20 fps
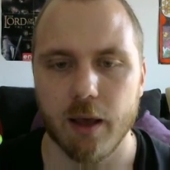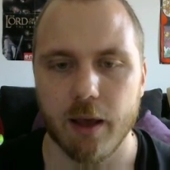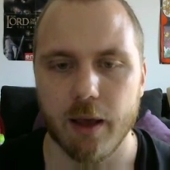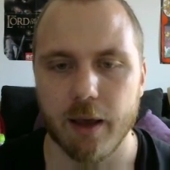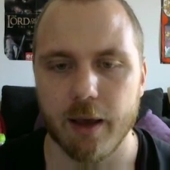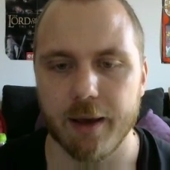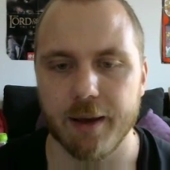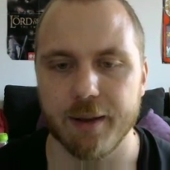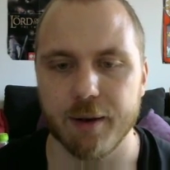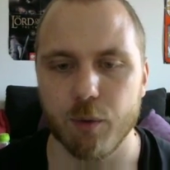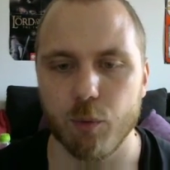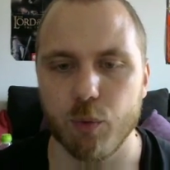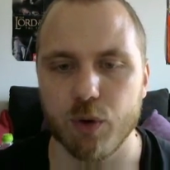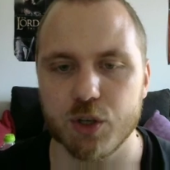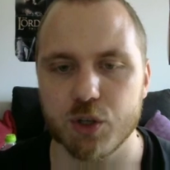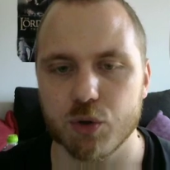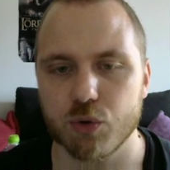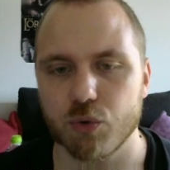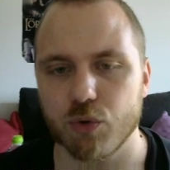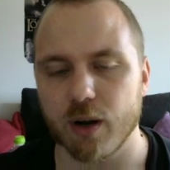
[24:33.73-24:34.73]
and we
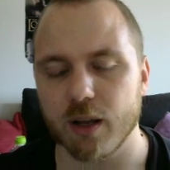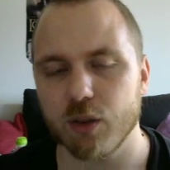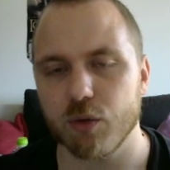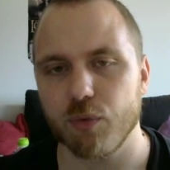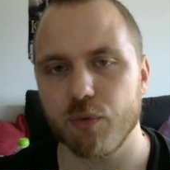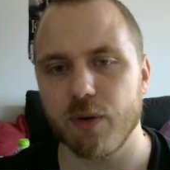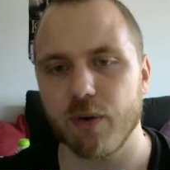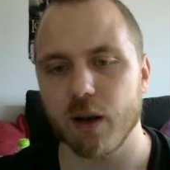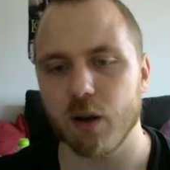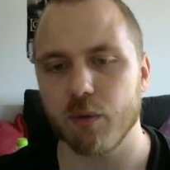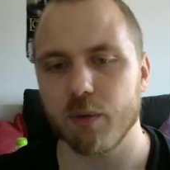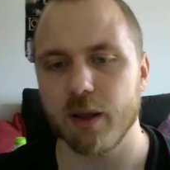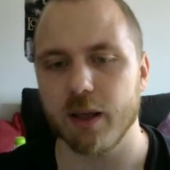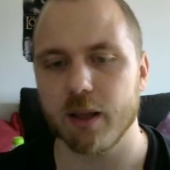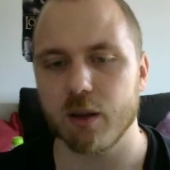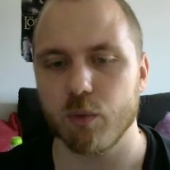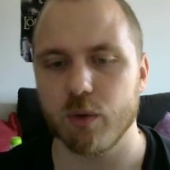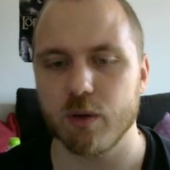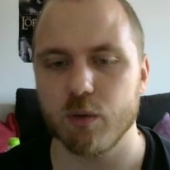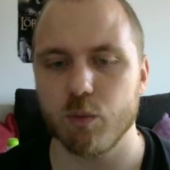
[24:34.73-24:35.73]
should try to follow
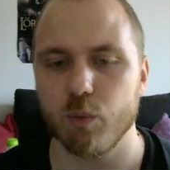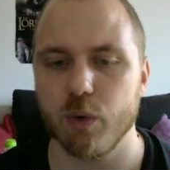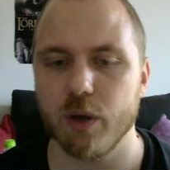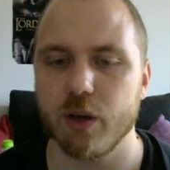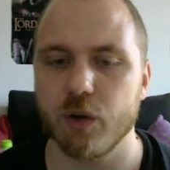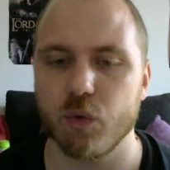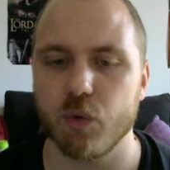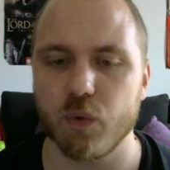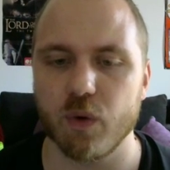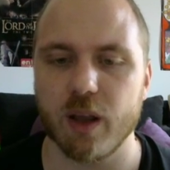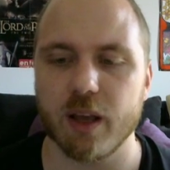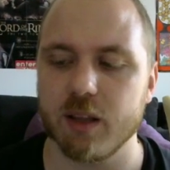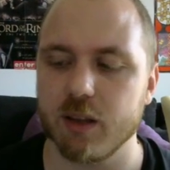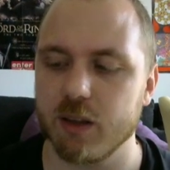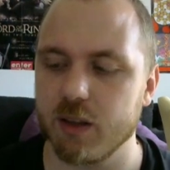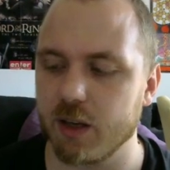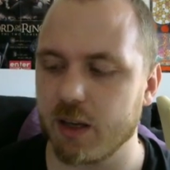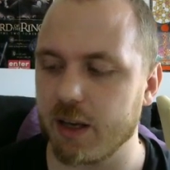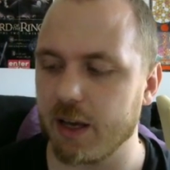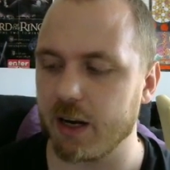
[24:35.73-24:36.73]
that when we created
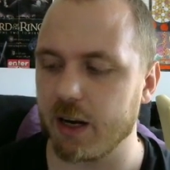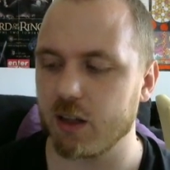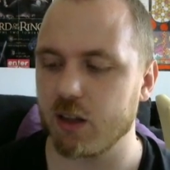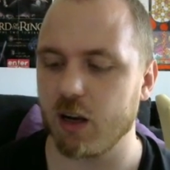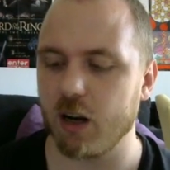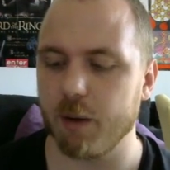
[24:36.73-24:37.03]
the character.